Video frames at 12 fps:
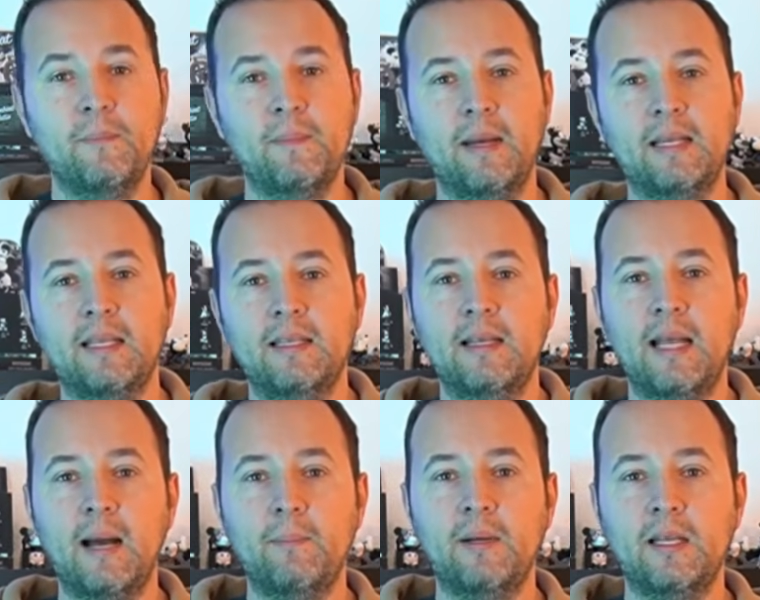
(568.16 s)
That doesn't
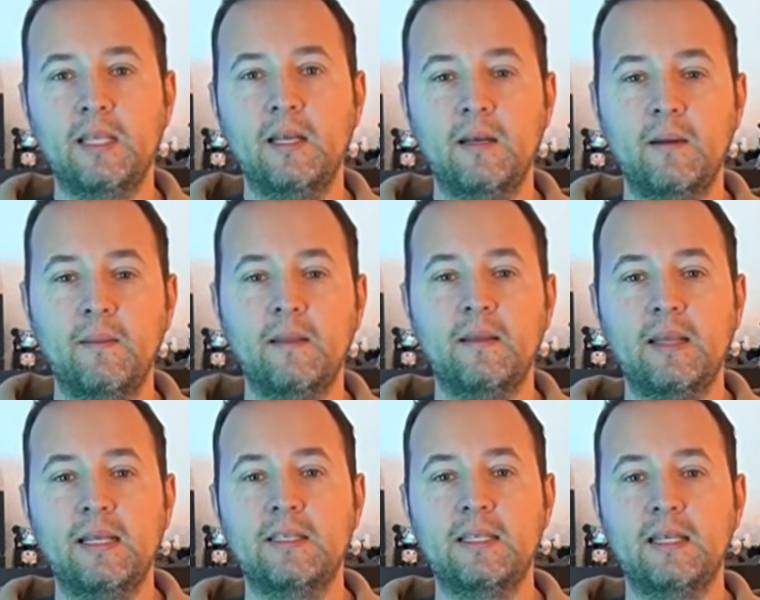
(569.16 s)
happen here.
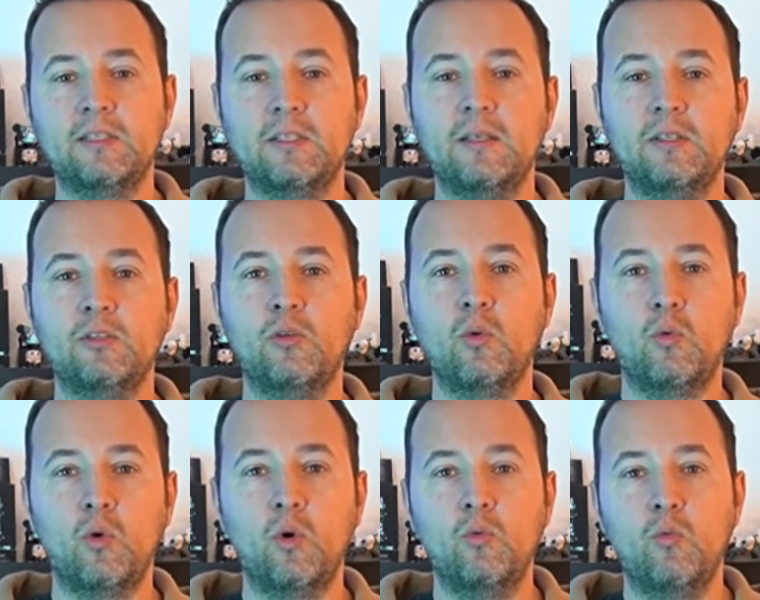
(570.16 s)
That's thanks to this
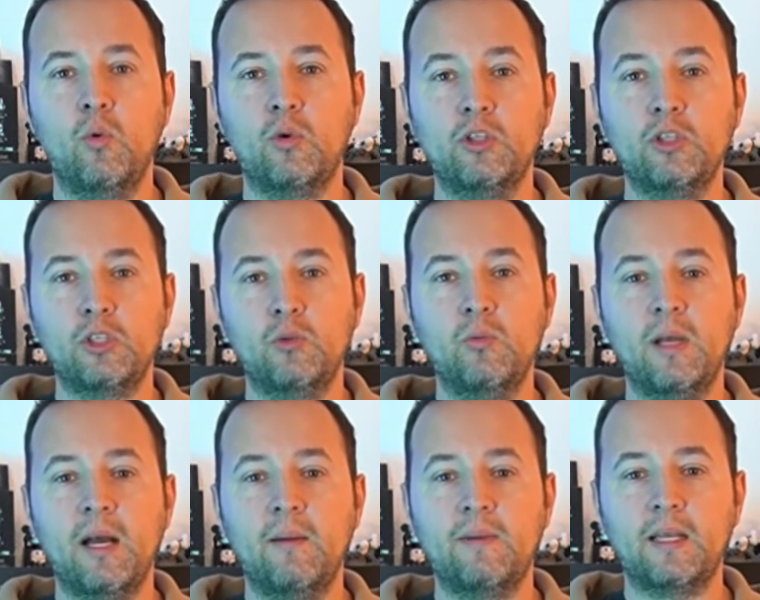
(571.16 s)
so-called roller shield we
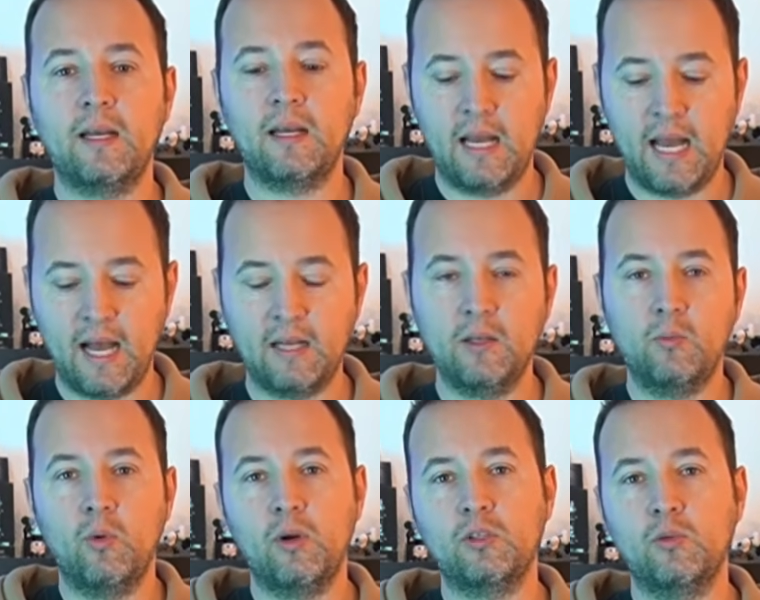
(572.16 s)
have here, and it
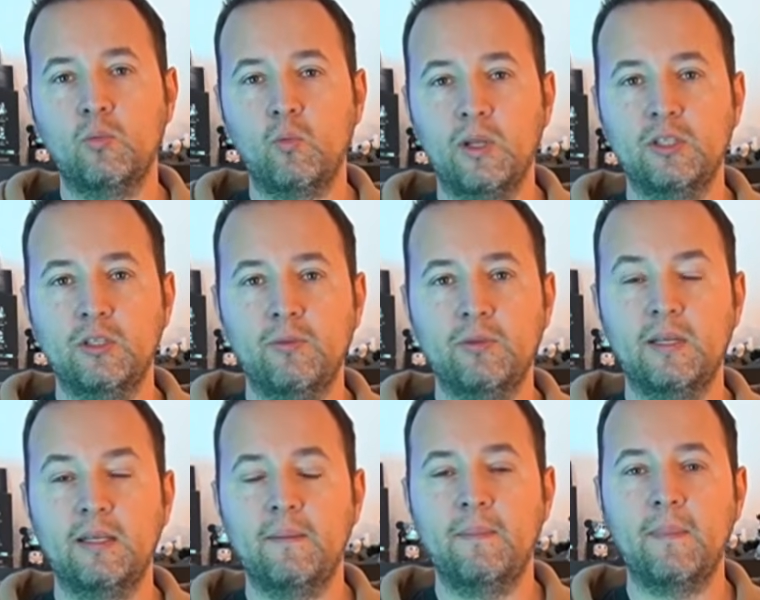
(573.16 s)
works
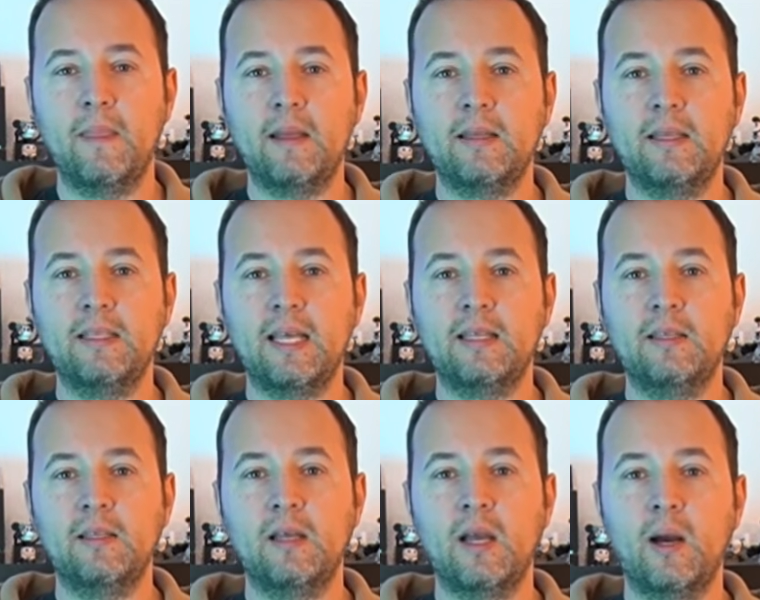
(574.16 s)
wonderfully. It detects
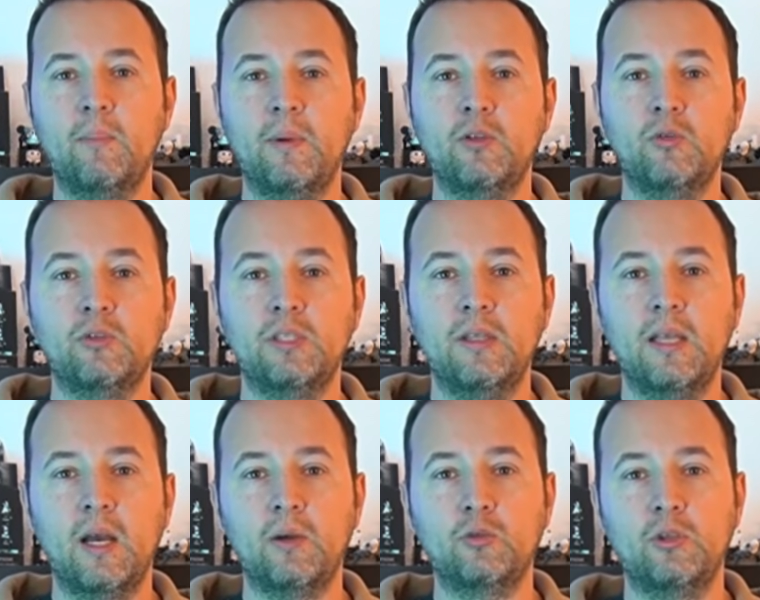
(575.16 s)
the carpet using the
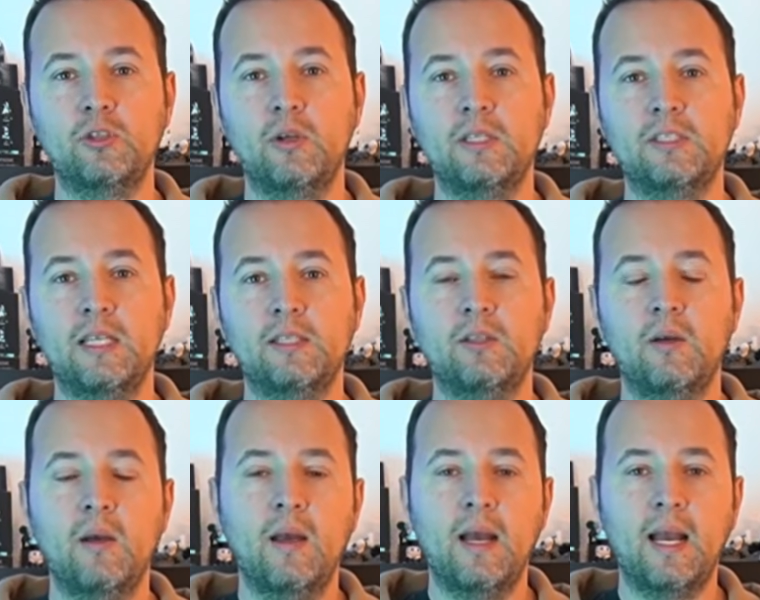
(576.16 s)
ultrasonic
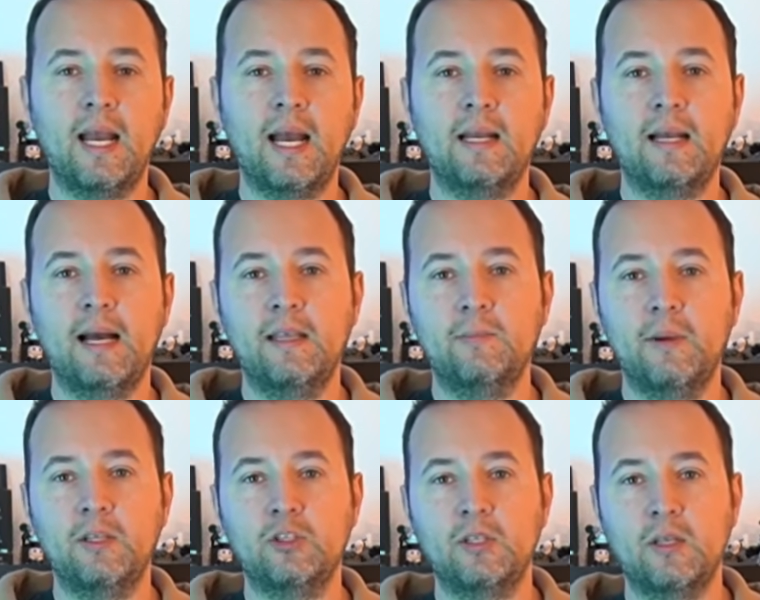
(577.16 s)
sensor, and as
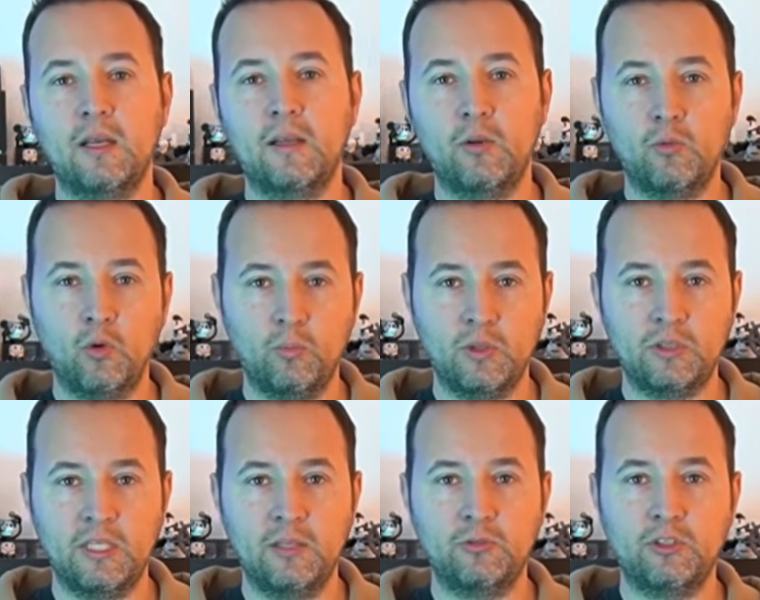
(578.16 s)
mentioned, the robot
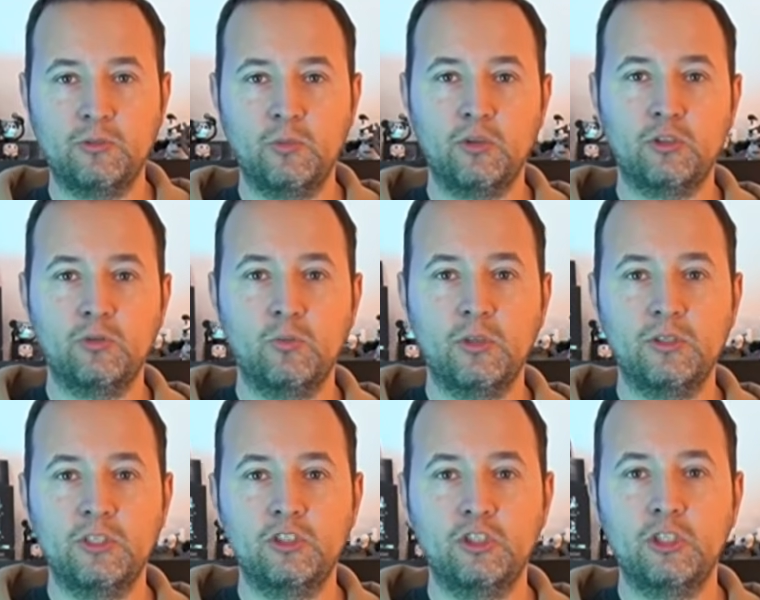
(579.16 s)
then responds with
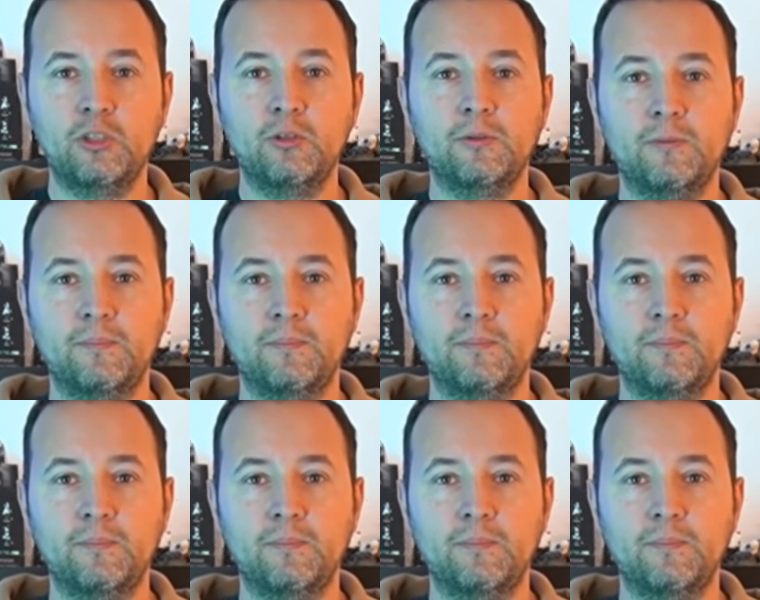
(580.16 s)
this shield.